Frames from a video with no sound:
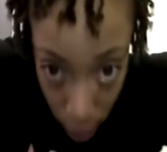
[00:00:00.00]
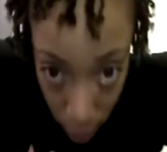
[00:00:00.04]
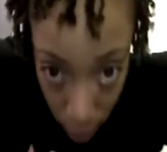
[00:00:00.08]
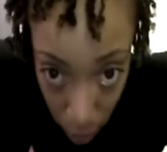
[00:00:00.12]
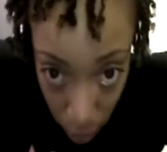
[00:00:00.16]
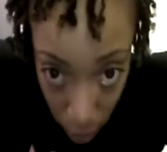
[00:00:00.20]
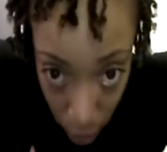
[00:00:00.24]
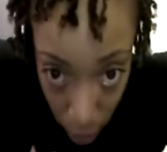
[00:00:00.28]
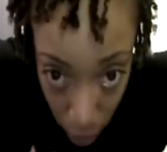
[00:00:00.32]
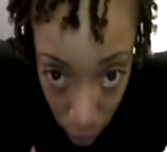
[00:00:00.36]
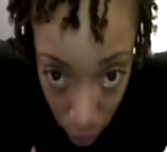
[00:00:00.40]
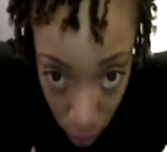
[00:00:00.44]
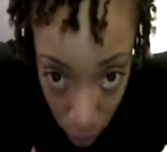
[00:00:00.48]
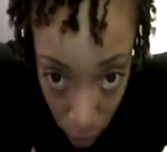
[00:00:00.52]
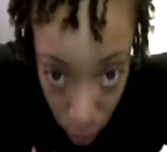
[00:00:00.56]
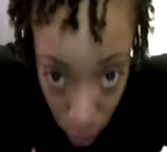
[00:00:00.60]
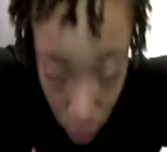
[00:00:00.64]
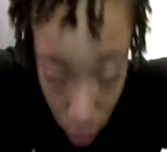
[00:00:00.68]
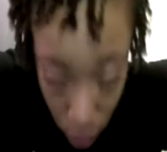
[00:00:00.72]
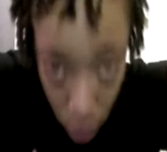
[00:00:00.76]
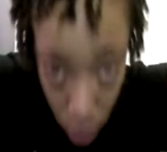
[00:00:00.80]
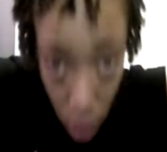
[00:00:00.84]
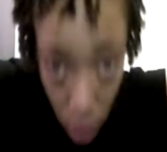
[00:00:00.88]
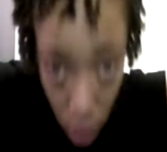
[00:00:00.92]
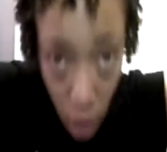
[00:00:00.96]
the middle,
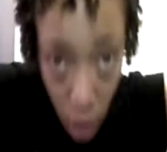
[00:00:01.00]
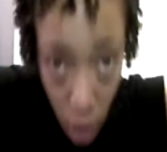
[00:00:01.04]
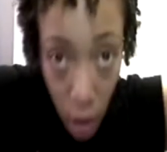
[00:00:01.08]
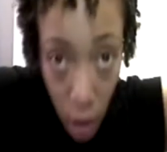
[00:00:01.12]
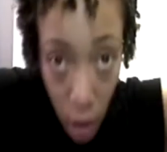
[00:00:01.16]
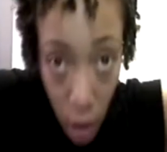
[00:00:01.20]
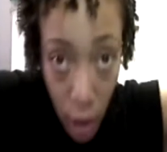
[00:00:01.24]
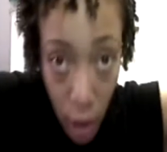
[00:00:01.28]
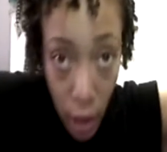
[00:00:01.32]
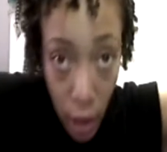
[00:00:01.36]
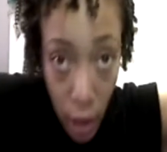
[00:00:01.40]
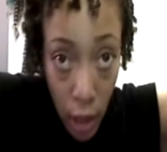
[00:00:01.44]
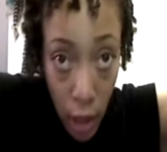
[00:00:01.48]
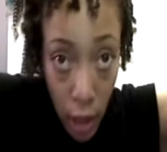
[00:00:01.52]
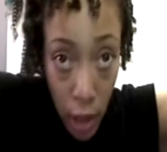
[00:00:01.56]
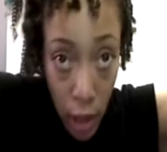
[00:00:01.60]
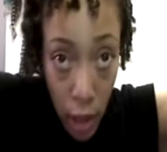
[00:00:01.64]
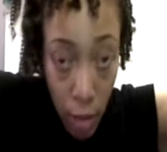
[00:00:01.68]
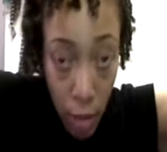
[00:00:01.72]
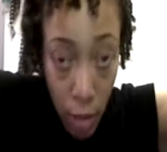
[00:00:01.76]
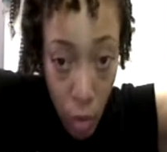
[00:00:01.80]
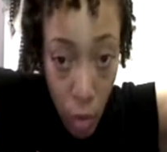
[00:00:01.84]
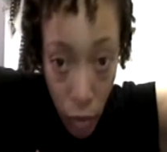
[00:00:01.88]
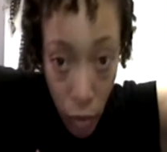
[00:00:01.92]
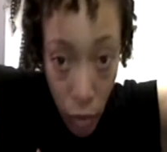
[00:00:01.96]
and then
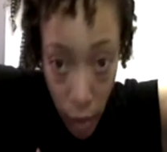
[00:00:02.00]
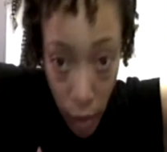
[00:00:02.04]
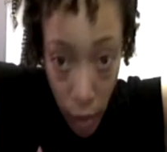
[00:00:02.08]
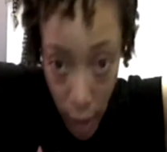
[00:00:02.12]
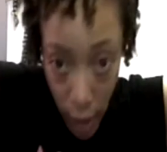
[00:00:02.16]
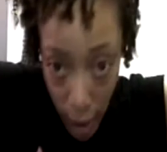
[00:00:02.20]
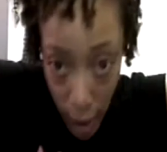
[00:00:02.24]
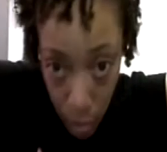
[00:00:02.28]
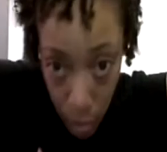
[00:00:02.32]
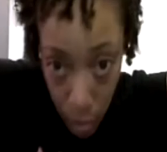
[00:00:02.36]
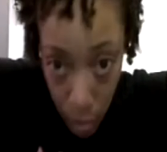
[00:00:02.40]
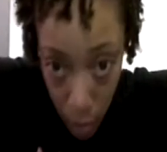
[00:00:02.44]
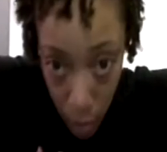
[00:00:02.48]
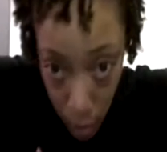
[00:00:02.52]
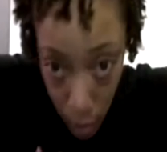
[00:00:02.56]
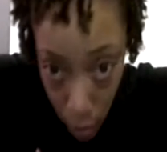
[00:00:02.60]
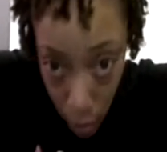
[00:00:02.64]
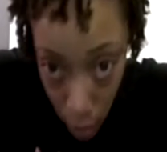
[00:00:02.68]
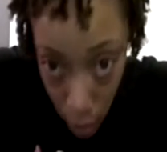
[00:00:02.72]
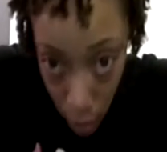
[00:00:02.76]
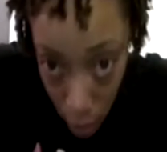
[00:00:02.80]
I'm overlapping.